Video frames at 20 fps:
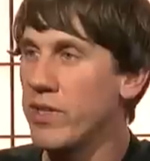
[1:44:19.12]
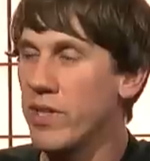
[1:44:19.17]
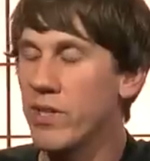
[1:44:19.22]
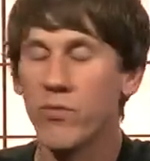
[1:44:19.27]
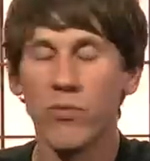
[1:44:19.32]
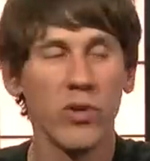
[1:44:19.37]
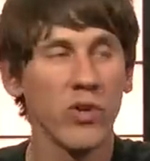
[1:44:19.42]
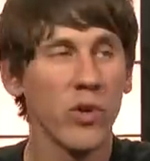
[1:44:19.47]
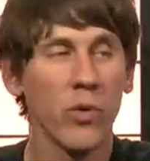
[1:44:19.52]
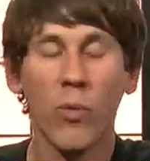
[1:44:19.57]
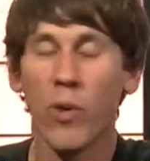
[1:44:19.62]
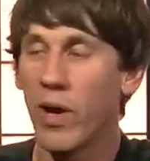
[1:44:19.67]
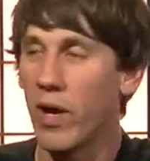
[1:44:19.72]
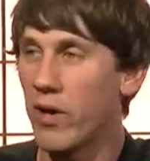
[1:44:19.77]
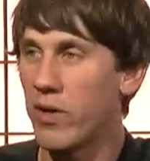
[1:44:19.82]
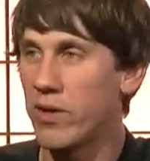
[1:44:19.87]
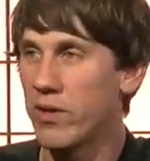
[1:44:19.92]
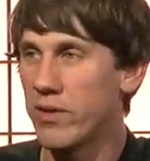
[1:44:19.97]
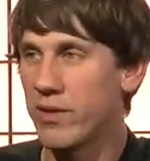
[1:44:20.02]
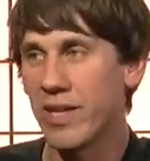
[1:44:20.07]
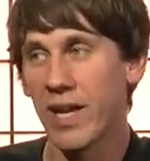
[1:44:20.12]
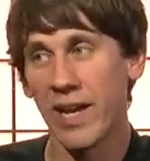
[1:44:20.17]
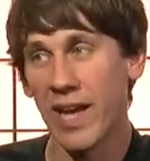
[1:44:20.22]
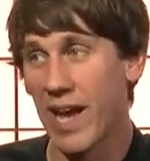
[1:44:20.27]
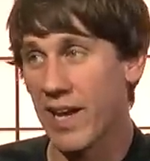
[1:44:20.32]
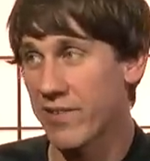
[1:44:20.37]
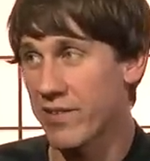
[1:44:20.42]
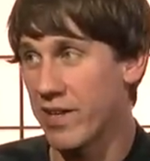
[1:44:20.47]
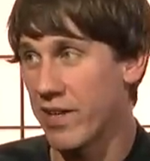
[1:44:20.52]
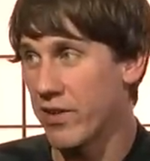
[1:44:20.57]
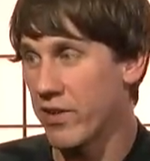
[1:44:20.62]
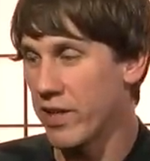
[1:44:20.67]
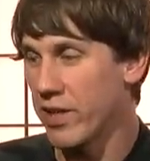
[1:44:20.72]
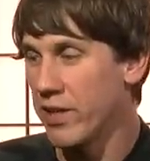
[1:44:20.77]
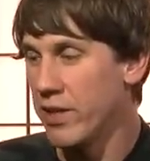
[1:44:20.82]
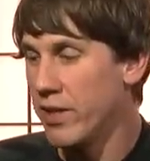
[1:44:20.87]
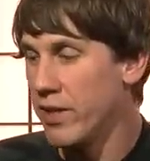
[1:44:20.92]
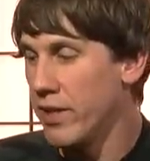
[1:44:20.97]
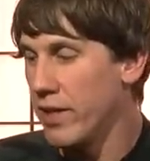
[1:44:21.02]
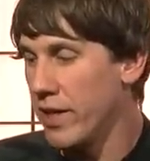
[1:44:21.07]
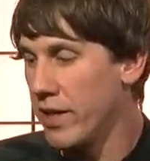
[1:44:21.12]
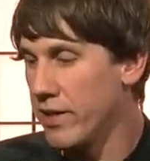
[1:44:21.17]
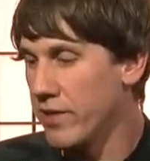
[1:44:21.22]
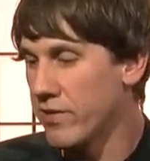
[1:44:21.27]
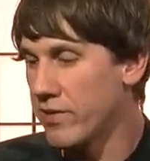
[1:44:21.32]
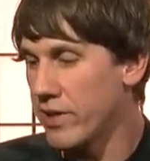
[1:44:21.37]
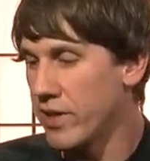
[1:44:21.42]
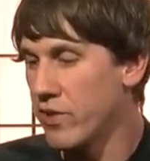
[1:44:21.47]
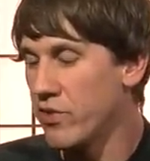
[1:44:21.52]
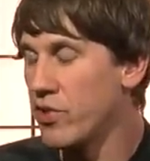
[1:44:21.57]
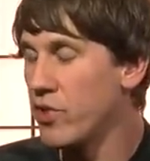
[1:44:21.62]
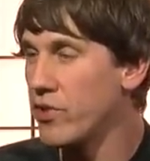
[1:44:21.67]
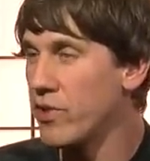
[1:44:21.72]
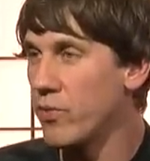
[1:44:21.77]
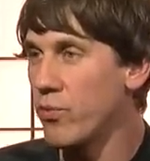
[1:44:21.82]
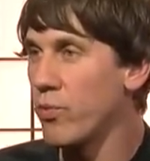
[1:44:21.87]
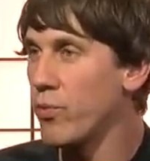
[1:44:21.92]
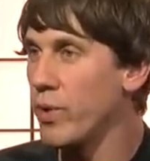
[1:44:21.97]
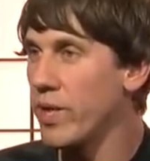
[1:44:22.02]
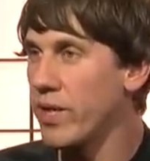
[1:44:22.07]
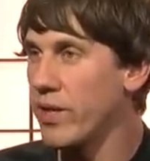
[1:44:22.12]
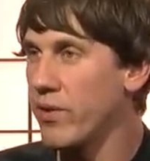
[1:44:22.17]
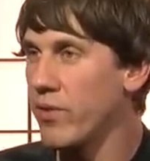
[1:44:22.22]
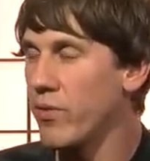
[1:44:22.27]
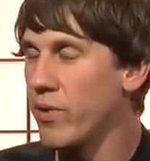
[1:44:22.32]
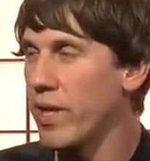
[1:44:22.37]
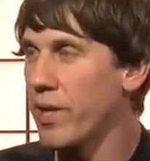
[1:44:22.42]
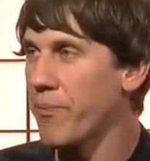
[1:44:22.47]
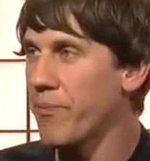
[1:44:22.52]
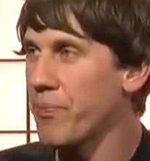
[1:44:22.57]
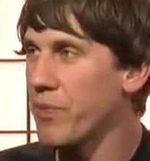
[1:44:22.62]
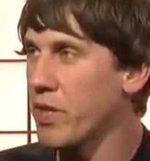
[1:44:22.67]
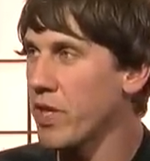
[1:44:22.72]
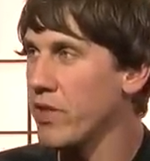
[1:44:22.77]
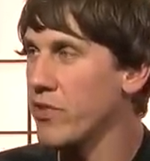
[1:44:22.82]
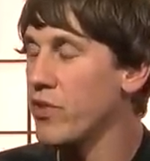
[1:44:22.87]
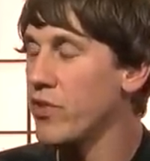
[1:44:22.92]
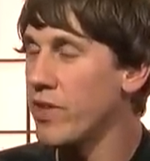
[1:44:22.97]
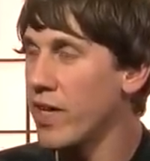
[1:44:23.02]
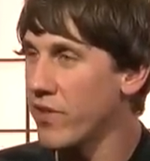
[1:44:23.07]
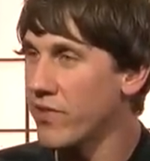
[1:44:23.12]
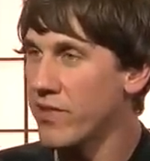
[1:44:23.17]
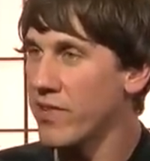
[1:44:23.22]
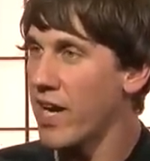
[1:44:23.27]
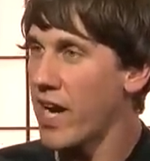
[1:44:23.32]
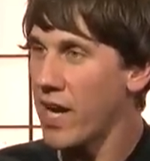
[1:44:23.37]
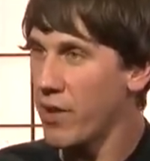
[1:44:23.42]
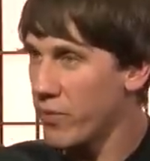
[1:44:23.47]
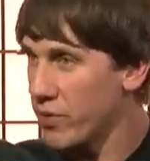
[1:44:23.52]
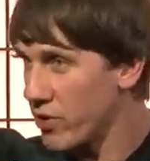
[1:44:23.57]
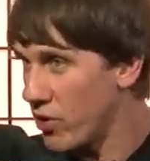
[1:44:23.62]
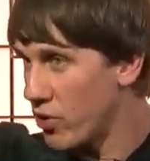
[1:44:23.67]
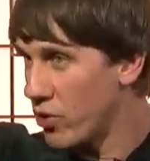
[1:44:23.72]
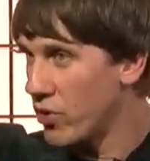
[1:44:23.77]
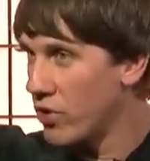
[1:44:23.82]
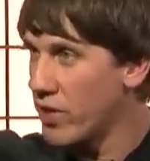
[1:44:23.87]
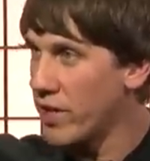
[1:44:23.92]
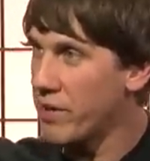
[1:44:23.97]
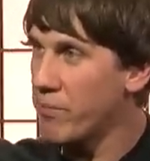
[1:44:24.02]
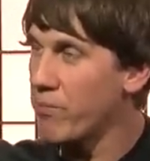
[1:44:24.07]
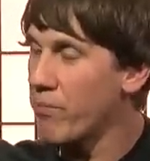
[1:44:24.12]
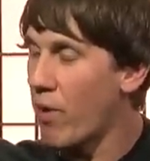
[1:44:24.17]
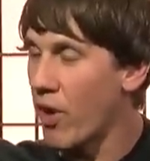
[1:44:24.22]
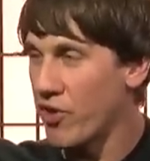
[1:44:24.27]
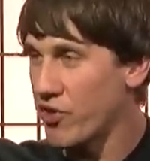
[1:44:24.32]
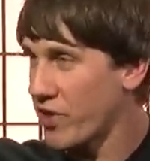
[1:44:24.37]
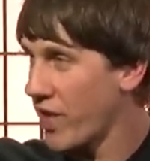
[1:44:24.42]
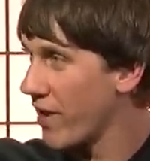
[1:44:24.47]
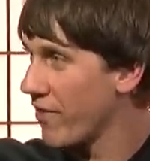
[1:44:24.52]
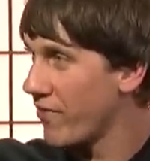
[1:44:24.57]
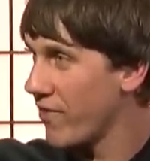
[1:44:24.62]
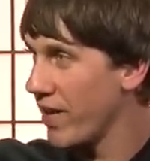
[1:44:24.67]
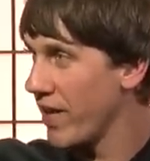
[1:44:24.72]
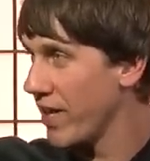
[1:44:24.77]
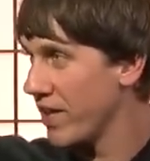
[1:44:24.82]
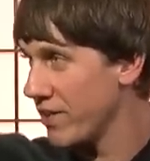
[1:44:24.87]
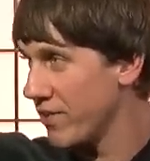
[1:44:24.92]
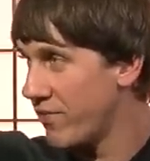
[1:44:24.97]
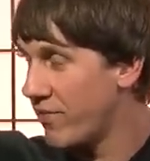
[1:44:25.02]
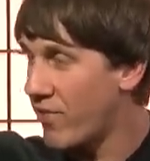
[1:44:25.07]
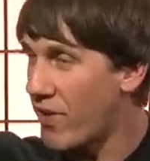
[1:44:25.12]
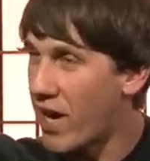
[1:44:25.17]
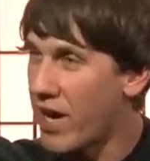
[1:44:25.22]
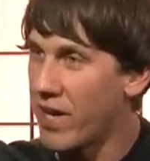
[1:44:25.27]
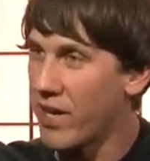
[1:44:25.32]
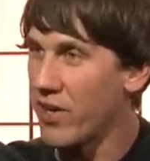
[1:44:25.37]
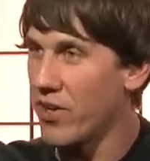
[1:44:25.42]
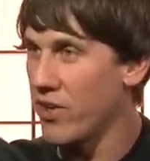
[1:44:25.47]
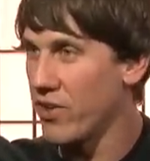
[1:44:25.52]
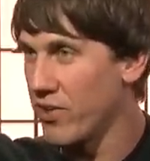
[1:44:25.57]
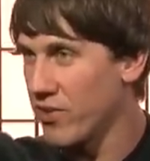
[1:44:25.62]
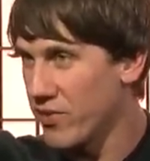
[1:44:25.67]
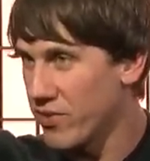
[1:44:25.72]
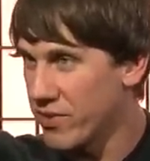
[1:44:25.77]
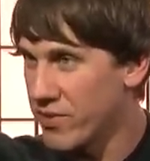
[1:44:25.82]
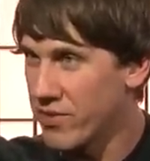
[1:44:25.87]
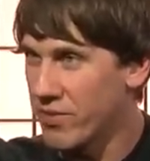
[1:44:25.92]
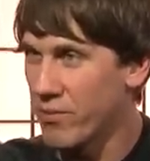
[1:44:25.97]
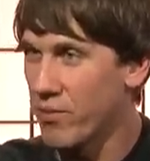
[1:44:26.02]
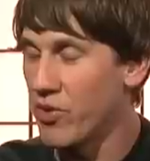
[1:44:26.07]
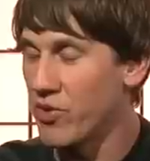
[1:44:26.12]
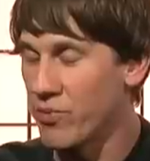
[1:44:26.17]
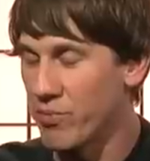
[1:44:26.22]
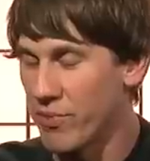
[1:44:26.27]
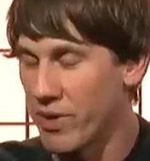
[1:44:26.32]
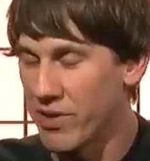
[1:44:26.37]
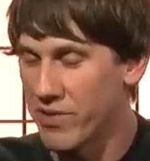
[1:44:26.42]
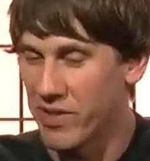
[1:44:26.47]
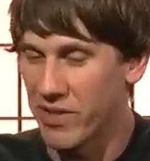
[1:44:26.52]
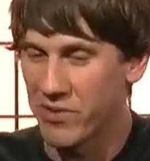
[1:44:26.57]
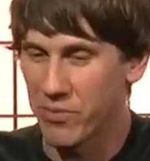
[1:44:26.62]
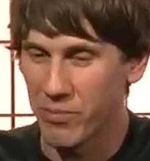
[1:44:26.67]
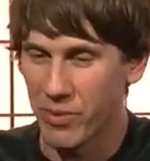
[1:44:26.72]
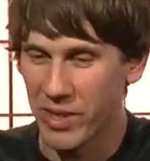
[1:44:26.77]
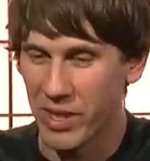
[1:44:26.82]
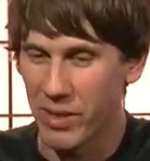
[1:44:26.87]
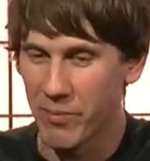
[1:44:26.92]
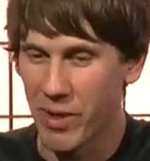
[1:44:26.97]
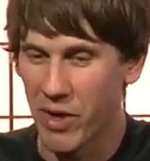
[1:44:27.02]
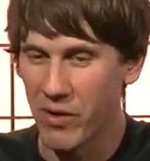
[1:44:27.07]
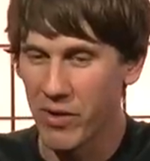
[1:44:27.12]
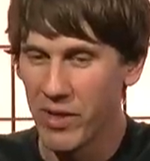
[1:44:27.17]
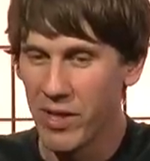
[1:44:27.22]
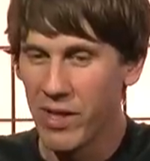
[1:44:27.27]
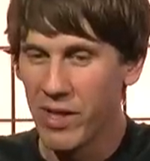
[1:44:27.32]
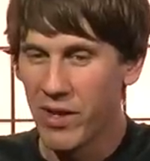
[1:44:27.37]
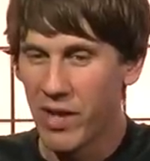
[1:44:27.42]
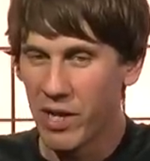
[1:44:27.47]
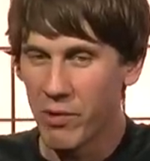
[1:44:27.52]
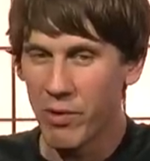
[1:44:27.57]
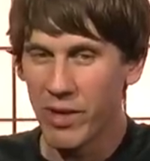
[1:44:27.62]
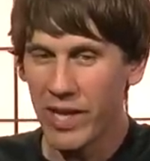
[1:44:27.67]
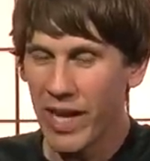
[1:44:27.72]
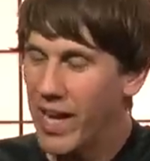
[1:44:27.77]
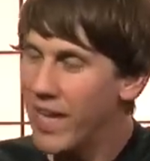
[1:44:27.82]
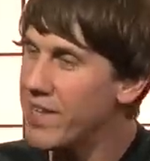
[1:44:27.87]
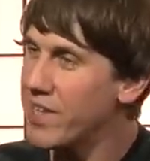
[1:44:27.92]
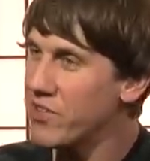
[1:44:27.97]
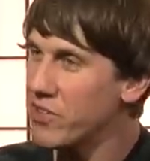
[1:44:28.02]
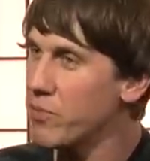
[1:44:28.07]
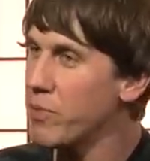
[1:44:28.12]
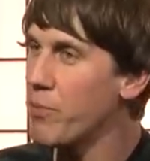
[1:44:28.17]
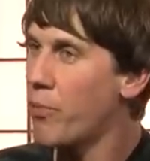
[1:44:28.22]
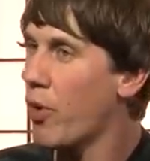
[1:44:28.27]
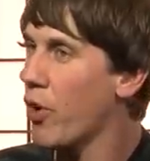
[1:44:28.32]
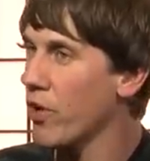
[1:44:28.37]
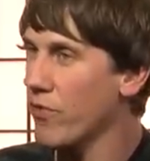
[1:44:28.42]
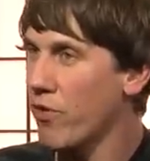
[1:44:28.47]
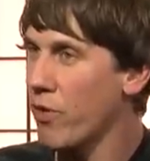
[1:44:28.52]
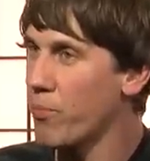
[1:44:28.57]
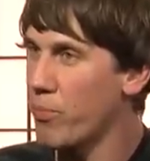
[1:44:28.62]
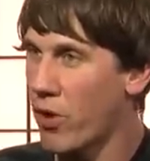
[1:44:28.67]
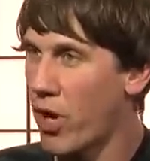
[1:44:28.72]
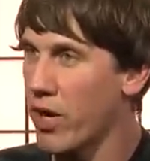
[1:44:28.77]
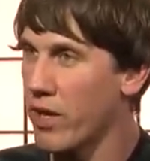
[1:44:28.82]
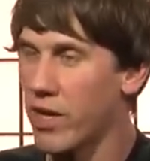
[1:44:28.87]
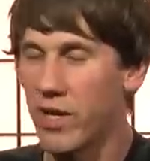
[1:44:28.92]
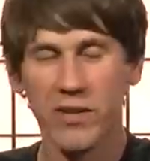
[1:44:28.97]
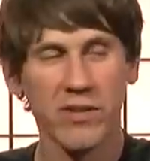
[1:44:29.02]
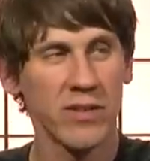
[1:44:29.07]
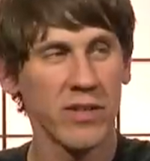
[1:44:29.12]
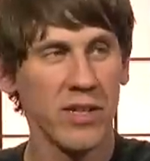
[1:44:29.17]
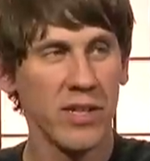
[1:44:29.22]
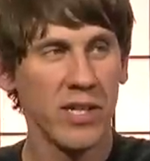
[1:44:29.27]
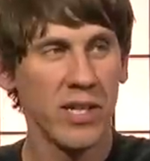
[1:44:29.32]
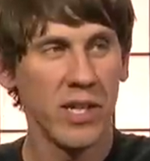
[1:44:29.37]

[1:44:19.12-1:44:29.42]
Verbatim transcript: did really well, kind of accidentally, is in two, when we like in 2009 when the whole like Marsh Cafe and the flyers and the monetization plan came out, like we're like, hey, that should be part of our product.